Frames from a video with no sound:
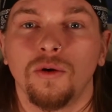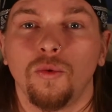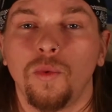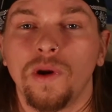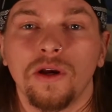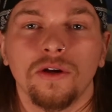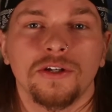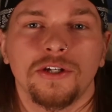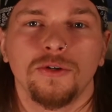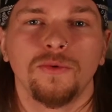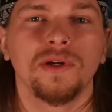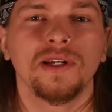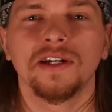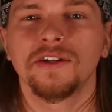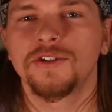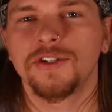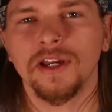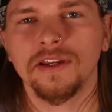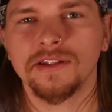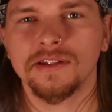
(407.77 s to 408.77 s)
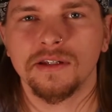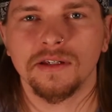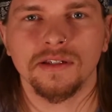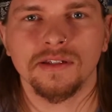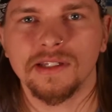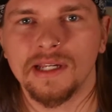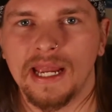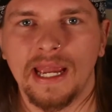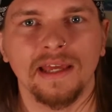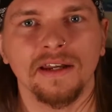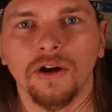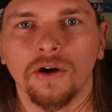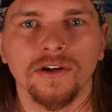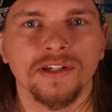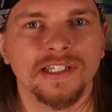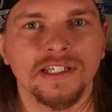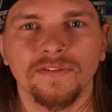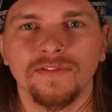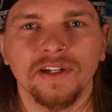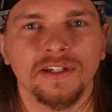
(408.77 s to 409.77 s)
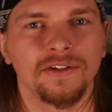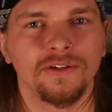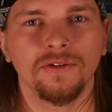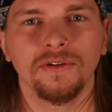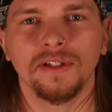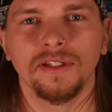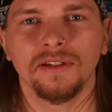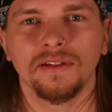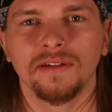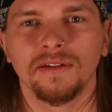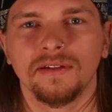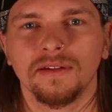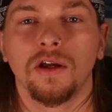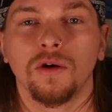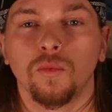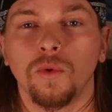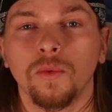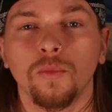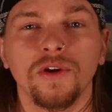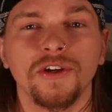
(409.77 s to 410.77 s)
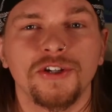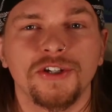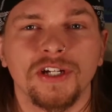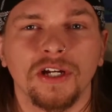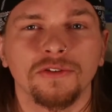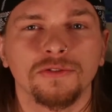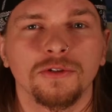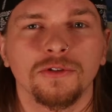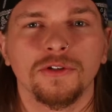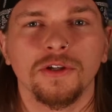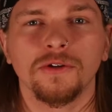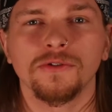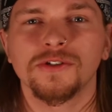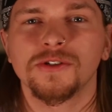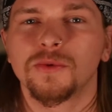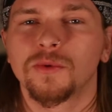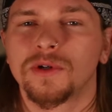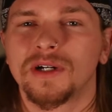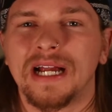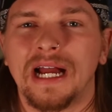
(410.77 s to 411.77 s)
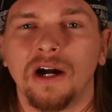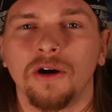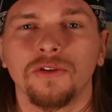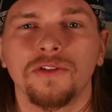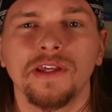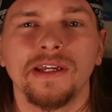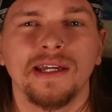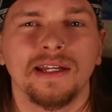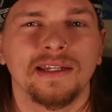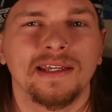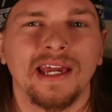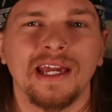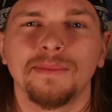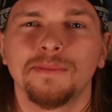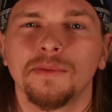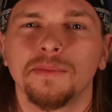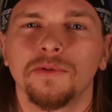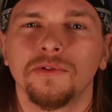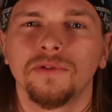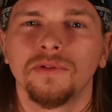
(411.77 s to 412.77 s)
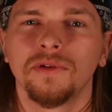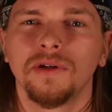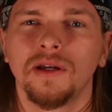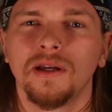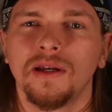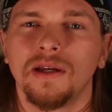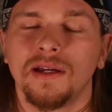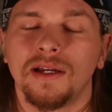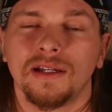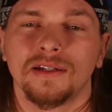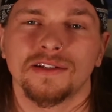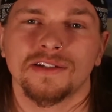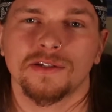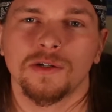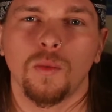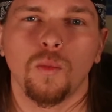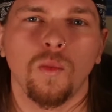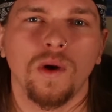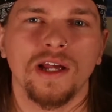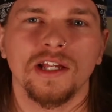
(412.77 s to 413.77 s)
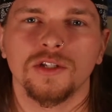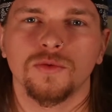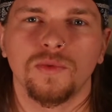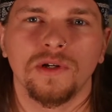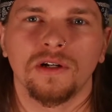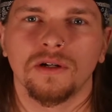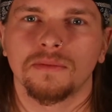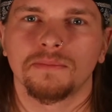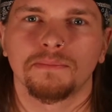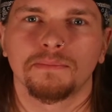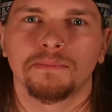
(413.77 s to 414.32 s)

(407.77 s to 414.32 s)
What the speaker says: we are doing a justice and our civic duty. When we shelter those who are healthy and capable, in some ways we are